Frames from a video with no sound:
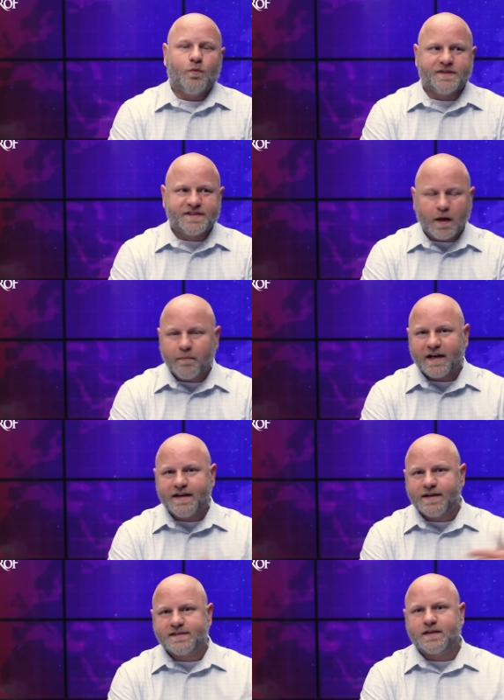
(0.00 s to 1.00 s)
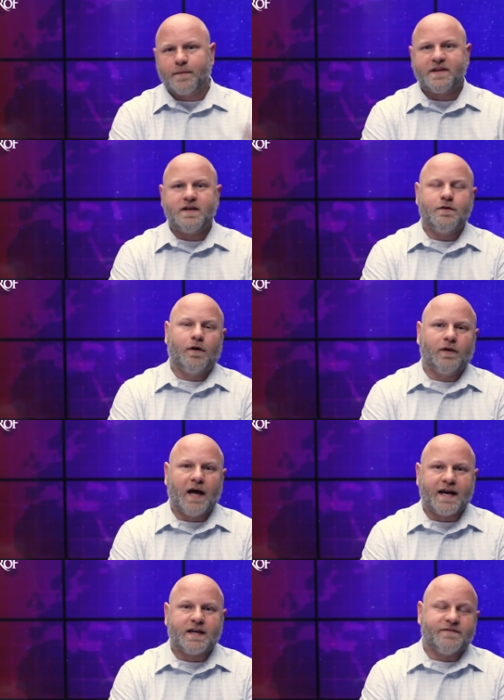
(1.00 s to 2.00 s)
When somebody does something you don't
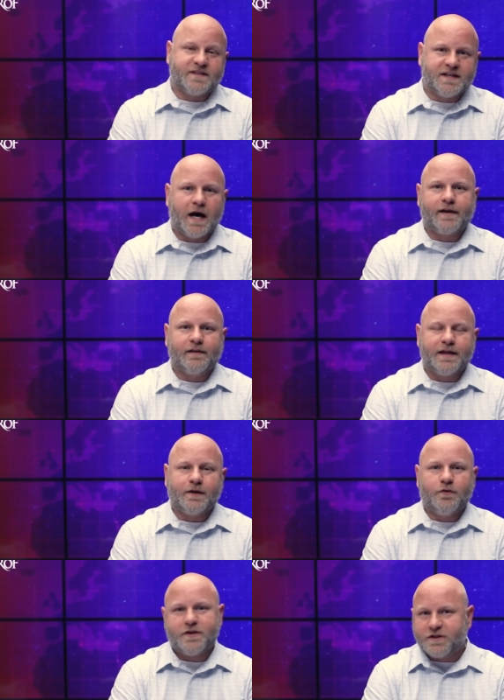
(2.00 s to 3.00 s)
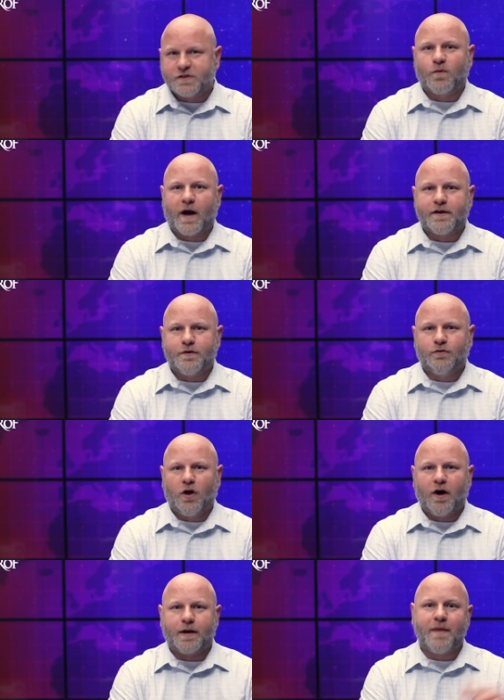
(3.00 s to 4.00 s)
like, if it's not illegal, you just write a new
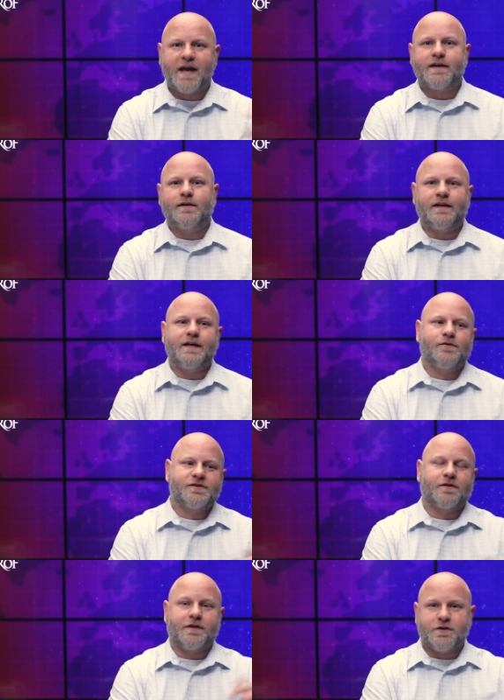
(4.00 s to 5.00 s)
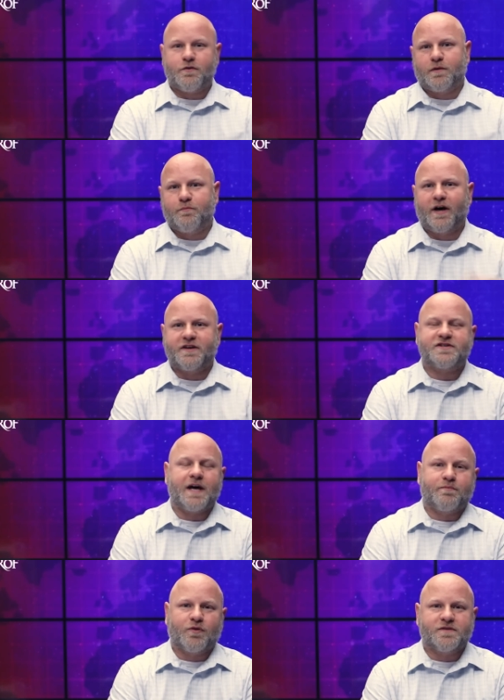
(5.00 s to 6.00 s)
law to make it illegal so that you can punish
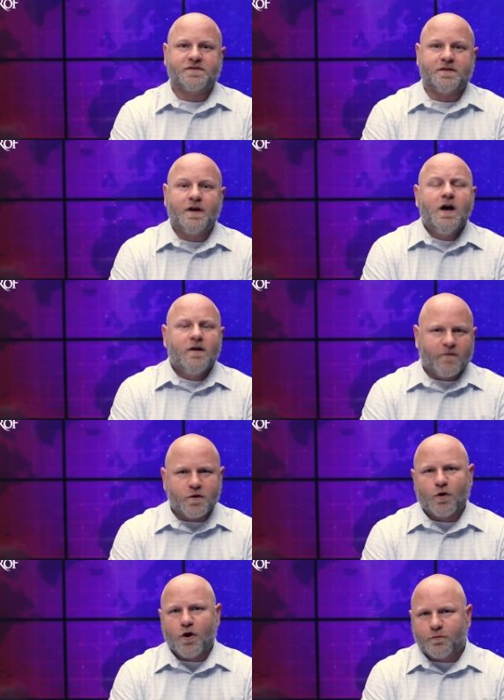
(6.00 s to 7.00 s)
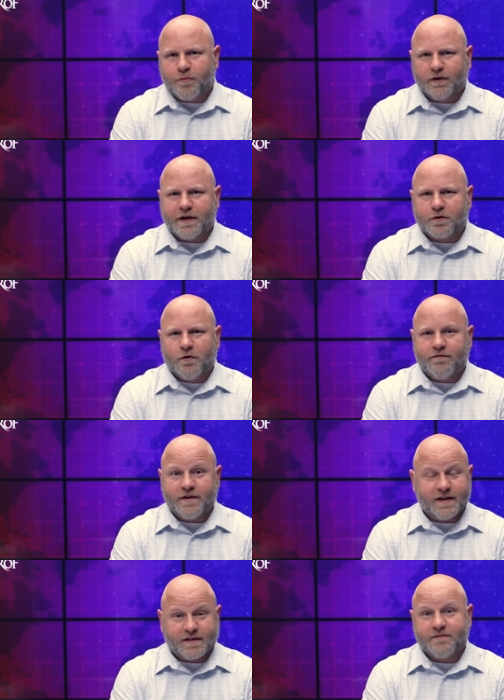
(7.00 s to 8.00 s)
that person for your own political
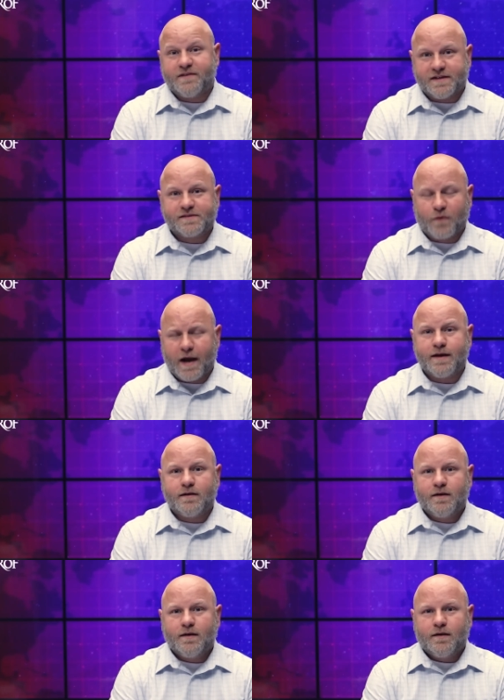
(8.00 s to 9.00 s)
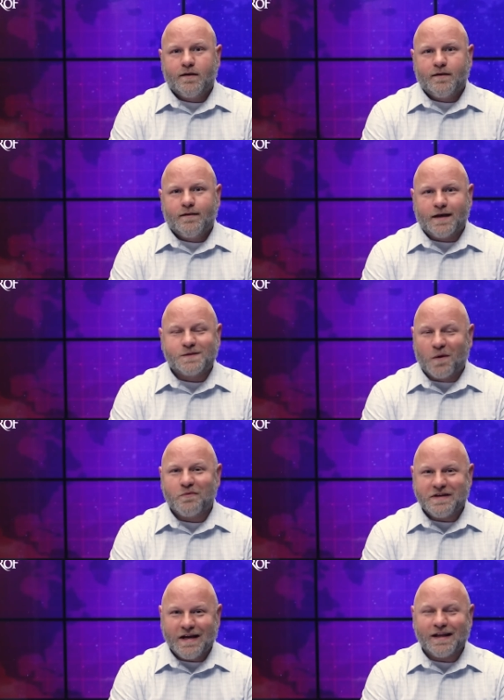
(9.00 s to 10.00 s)
vindictiveness, right? That's what
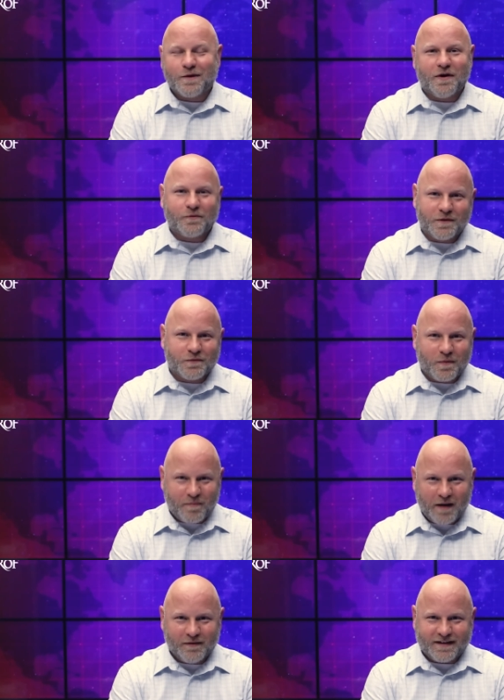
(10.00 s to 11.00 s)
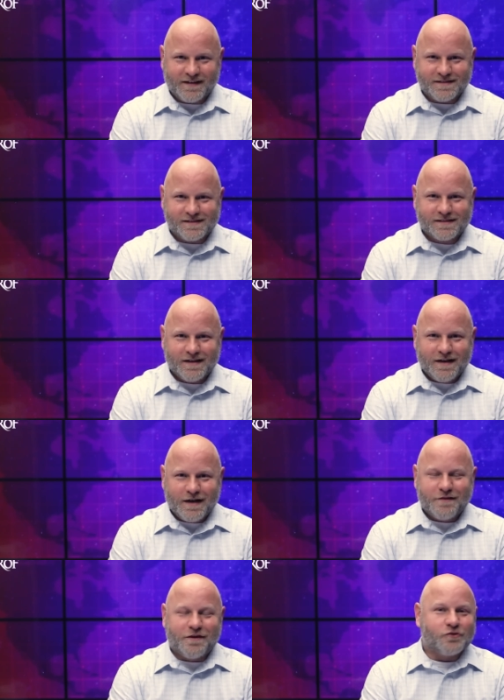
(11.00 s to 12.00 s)
we're dealing with the Republicans.
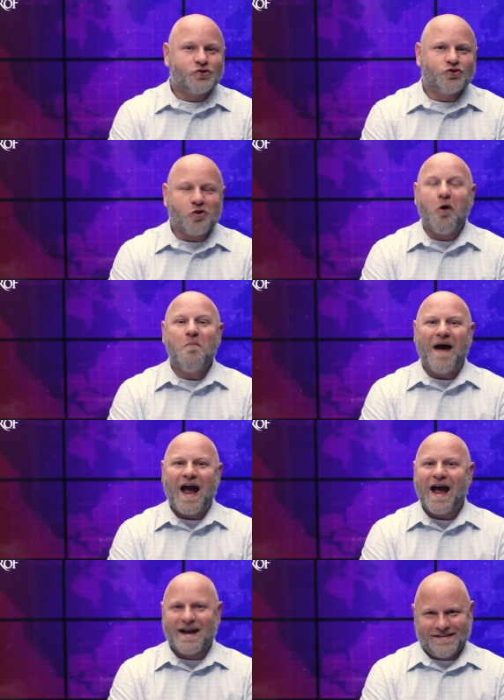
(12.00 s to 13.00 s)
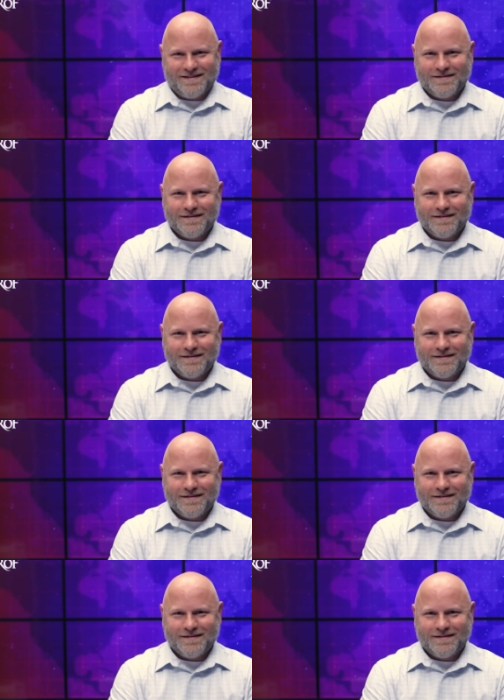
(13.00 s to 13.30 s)
They're so mad.